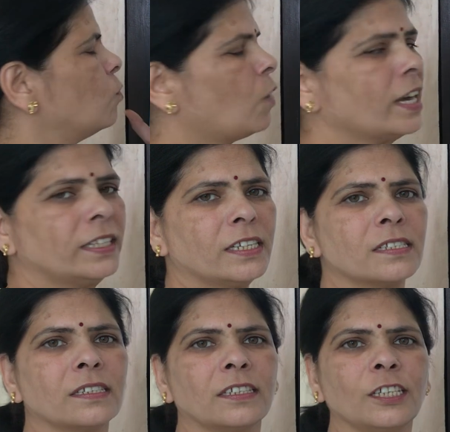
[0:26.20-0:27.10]
Why there
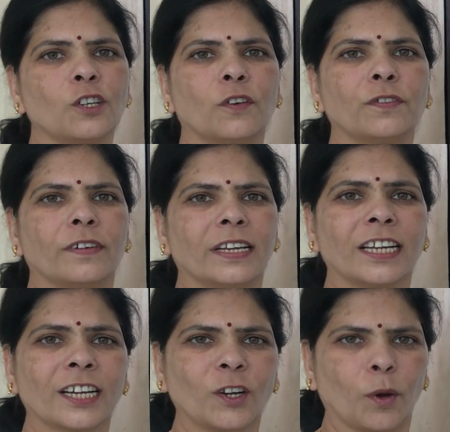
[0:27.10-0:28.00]
is a need of
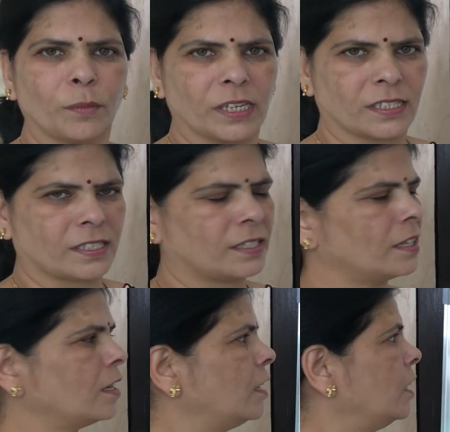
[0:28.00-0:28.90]
economics?
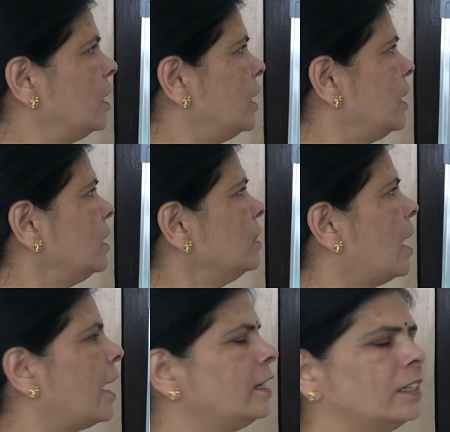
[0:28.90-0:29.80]
In
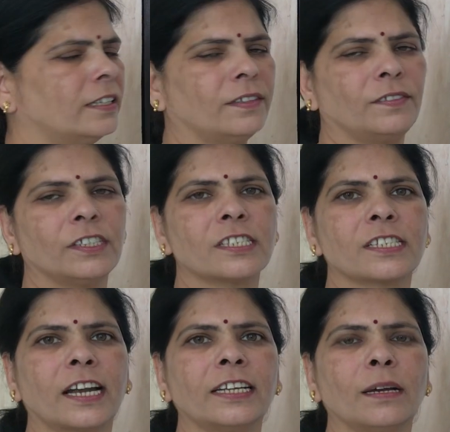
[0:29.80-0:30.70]
that we'll
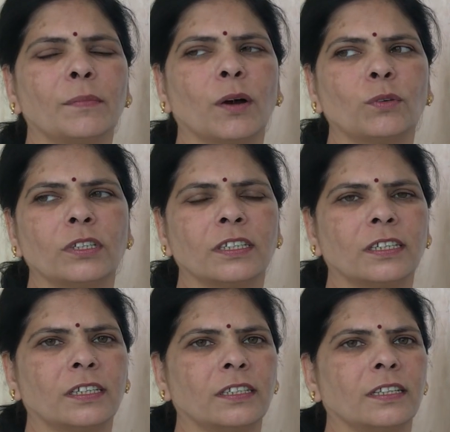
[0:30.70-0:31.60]
study about
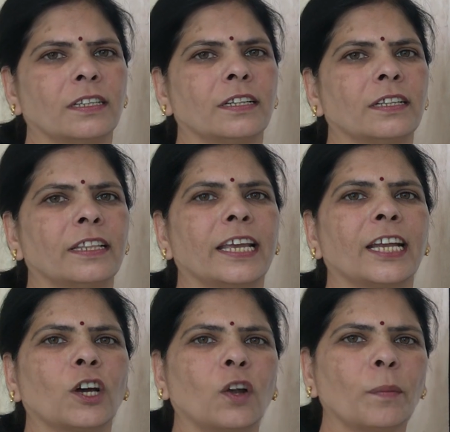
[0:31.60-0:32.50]
the
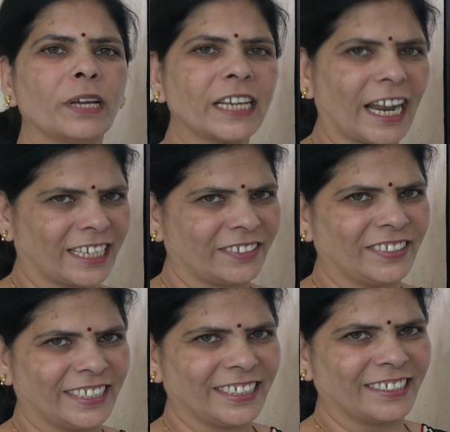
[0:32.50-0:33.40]
economic
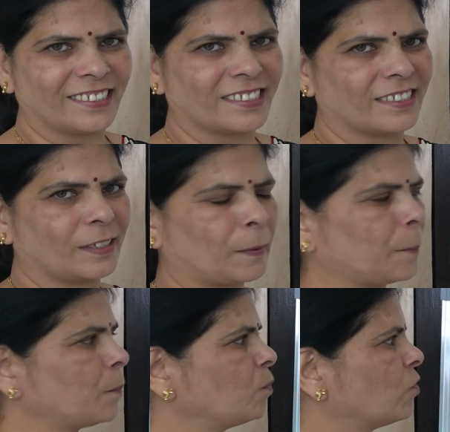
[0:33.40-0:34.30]
activities.
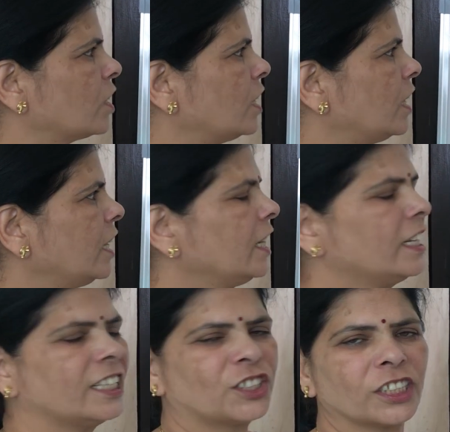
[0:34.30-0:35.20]
In
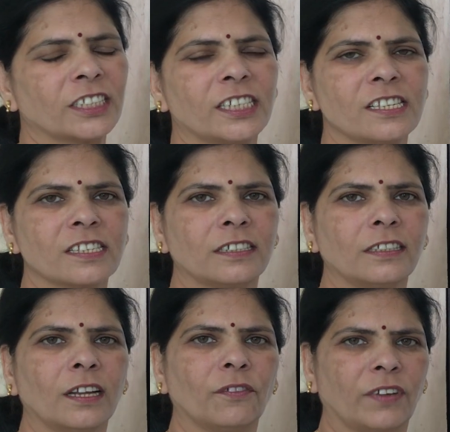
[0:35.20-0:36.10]
nation concern,
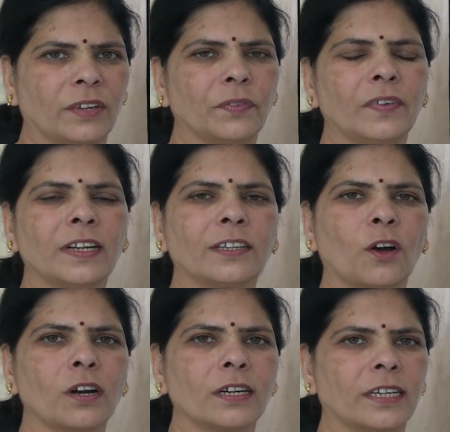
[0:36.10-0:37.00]
when we will
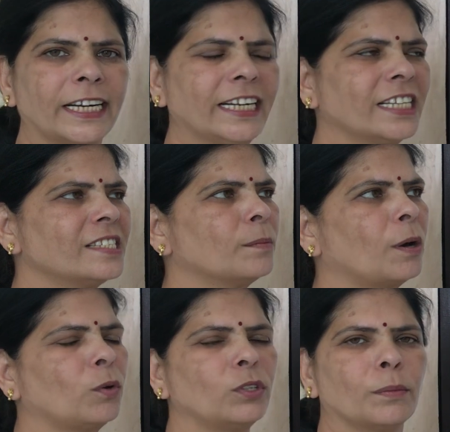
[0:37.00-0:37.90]
talk, it is
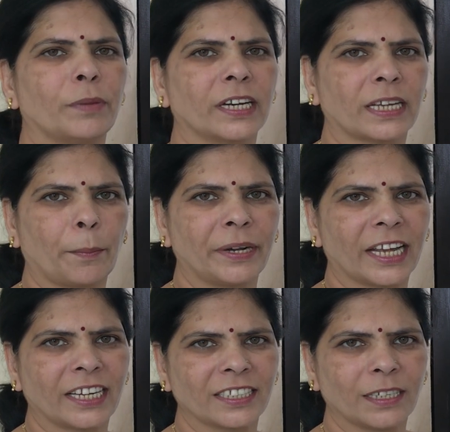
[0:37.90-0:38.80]
about the per
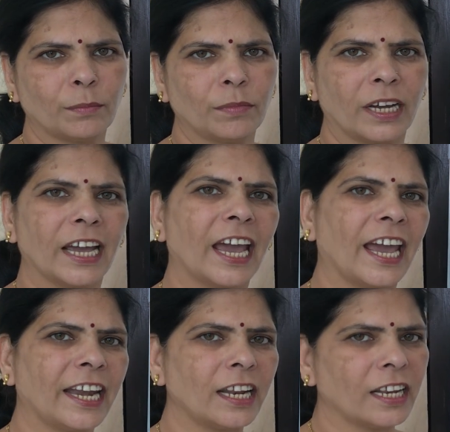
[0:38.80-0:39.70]
capita income
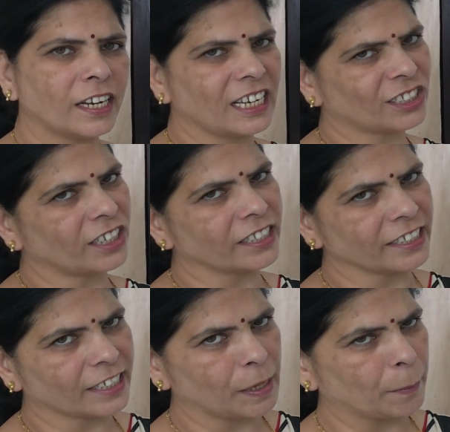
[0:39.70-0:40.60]
and national
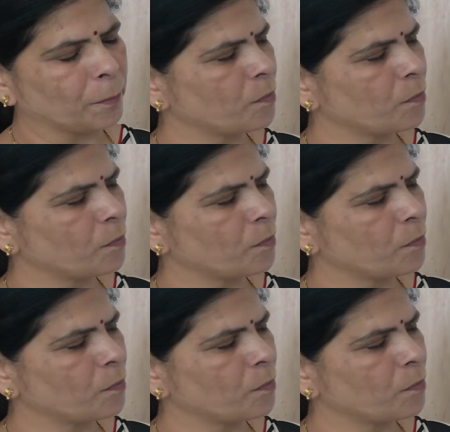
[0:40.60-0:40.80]
income.